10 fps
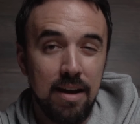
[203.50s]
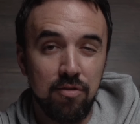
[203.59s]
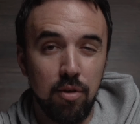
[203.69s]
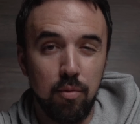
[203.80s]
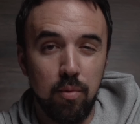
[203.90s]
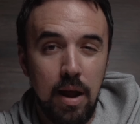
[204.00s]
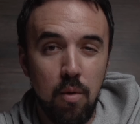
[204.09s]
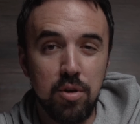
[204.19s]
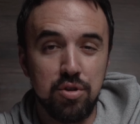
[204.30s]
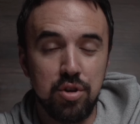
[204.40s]
So what I
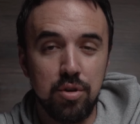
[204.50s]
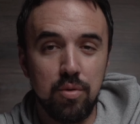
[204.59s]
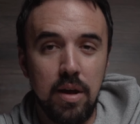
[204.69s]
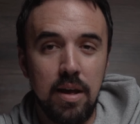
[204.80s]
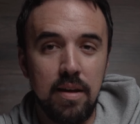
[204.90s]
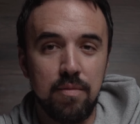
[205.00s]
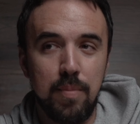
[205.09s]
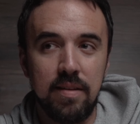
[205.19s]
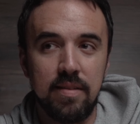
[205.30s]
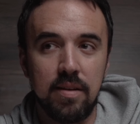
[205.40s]
would do is
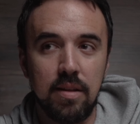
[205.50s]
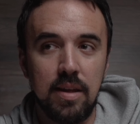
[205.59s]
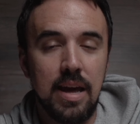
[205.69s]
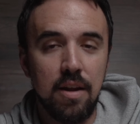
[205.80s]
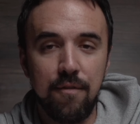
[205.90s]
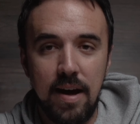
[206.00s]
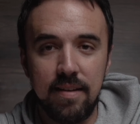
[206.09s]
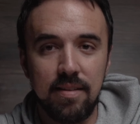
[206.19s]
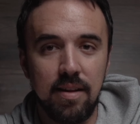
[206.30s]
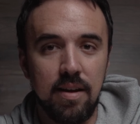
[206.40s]
basically get a
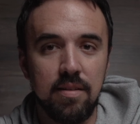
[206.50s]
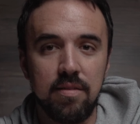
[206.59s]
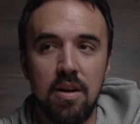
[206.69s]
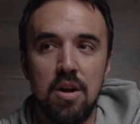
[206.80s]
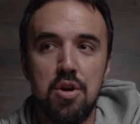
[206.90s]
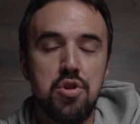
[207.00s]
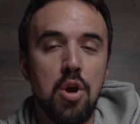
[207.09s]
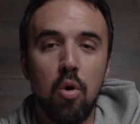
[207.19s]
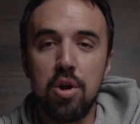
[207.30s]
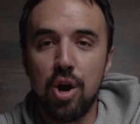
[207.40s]
fast lens,
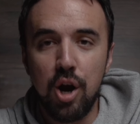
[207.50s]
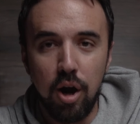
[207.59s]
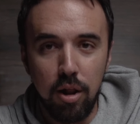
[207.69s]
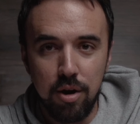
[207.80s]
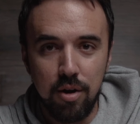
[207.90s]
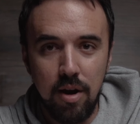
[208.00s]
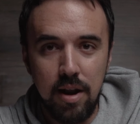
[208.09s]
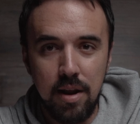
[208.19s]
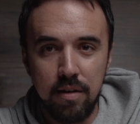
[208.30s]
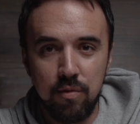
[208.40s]
know your color
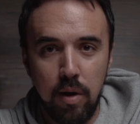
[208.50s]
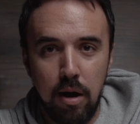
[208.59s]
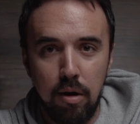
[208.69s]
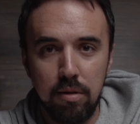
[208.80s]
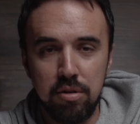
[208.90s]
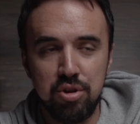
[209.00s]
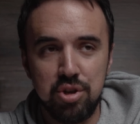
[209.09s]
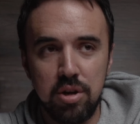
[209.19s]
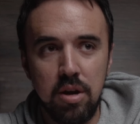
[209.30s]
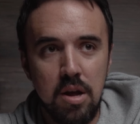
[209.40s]
grading as well. You
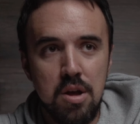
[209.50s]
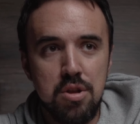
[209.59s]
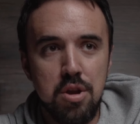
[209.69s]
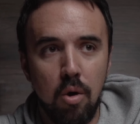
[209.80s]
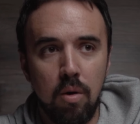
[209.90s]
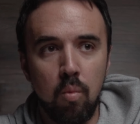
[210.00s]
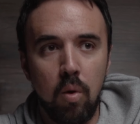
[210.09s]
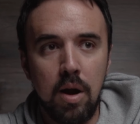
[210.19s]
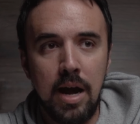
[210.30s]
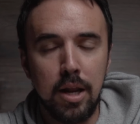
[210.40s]
should know on
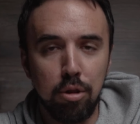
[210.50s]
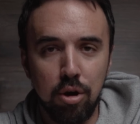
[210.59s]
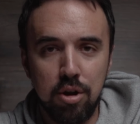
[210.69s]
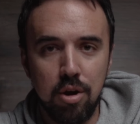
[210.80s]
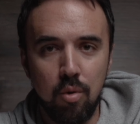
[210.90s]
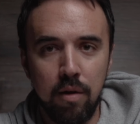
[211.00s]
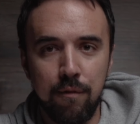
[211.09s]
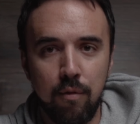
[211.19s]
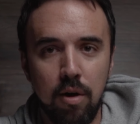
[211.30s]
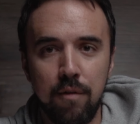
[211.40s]
what kind of look you're going
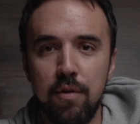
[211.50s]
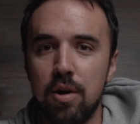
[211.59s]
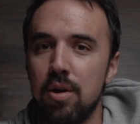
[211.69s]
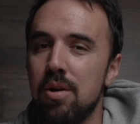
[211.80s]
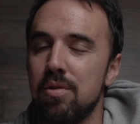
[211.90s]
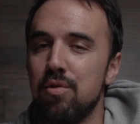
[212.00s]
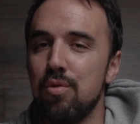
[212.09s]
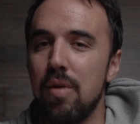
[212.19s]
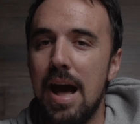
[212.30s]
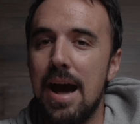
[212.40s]
for. If you're going
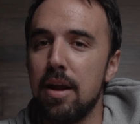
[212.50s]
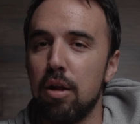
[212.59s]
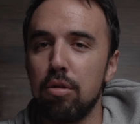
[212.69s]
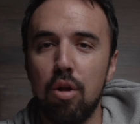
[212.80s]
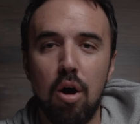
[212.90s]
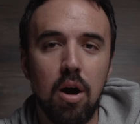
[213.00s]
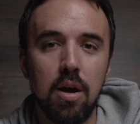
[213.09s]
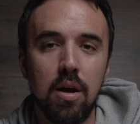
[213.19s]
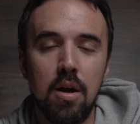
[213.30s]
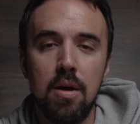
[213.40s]
to add a log